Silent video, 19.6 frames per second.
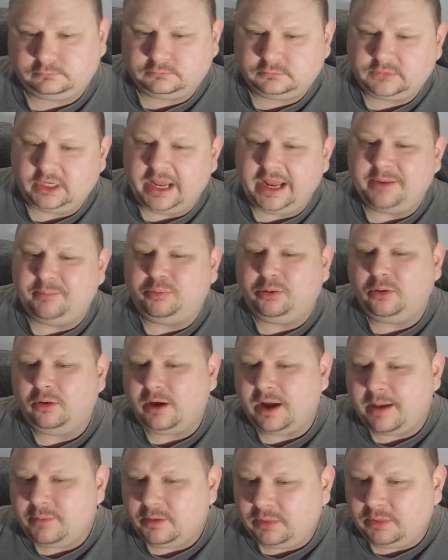And
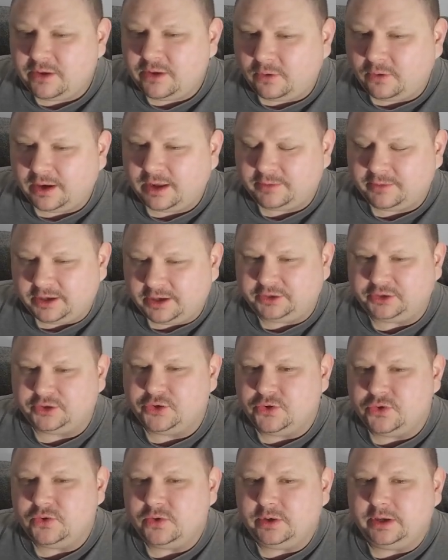probably what I'm going to
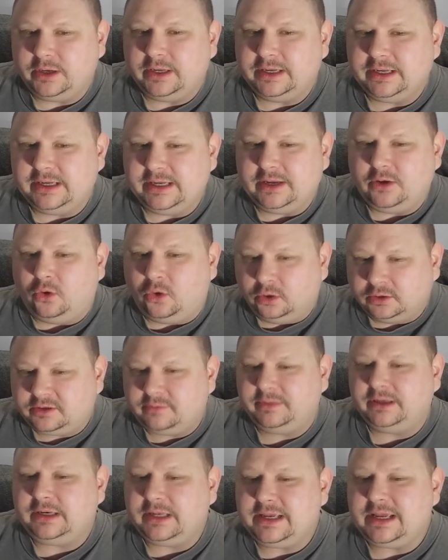do
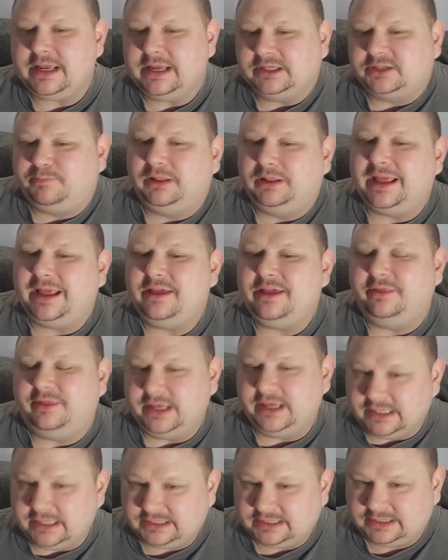ultimately is play
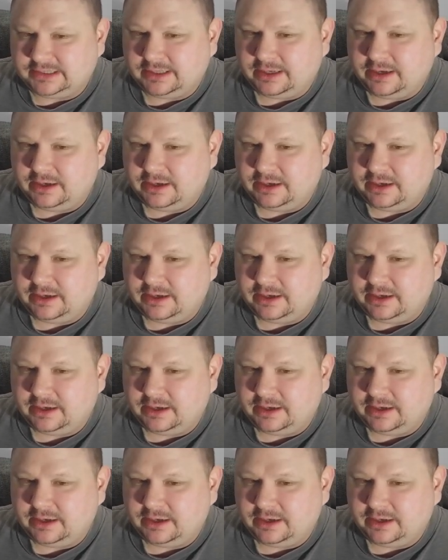this.